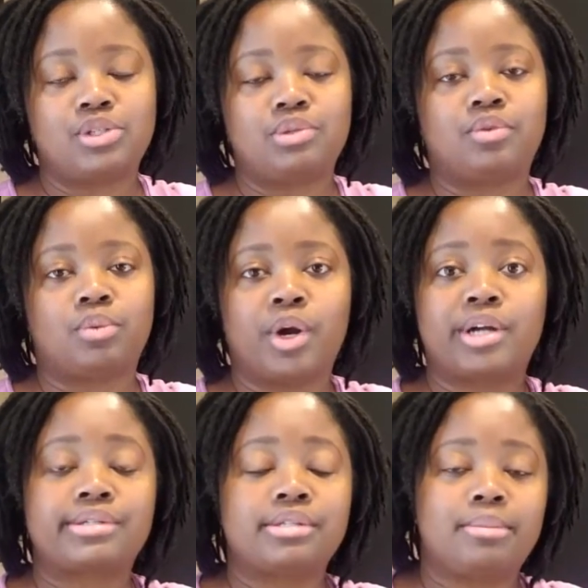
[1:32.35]
to for work,
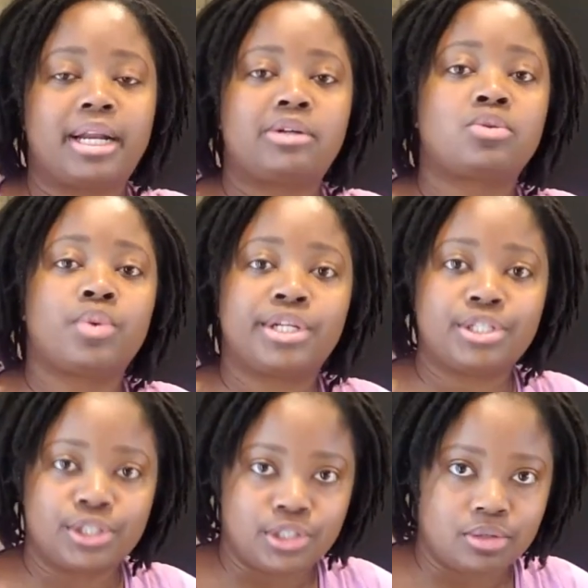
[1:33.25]
because nobody else wanted
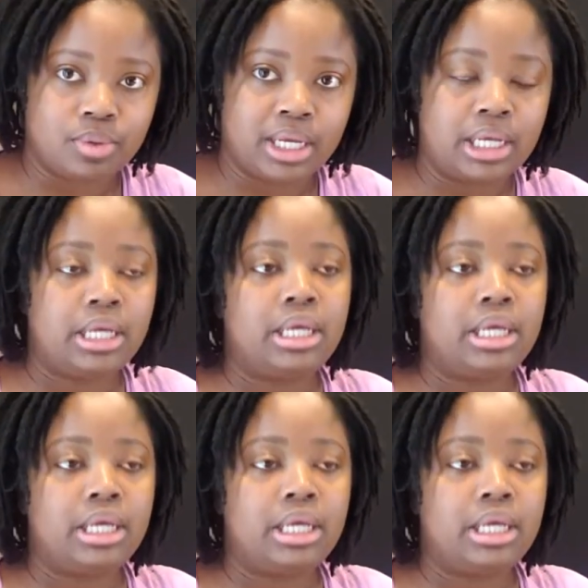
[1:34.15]
to do it.